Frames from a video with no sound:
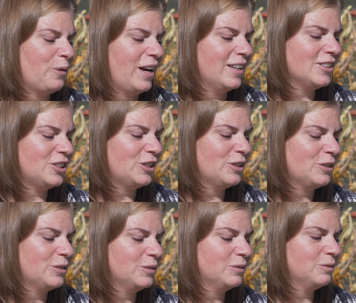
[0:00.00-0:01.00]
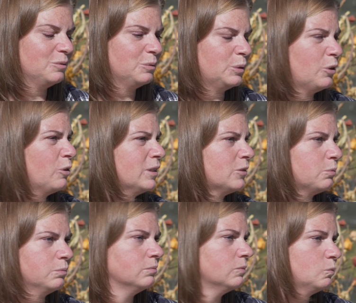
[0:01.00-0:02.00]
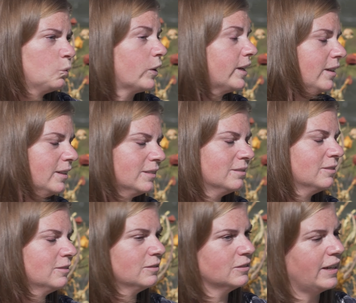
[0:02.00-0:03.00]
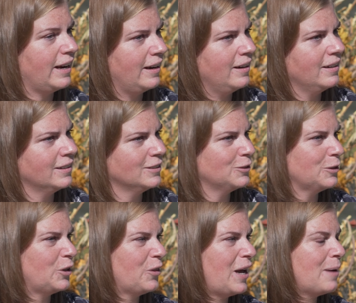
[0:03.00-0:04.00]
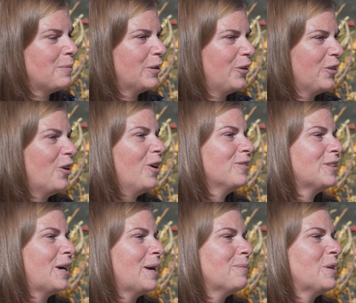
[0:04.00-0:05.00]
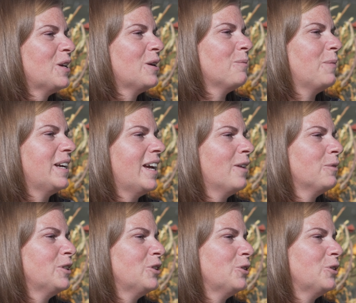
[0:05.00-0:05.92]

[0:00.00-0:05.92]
ranch, we were always working and haying and doing all that, but on the off time, my nan would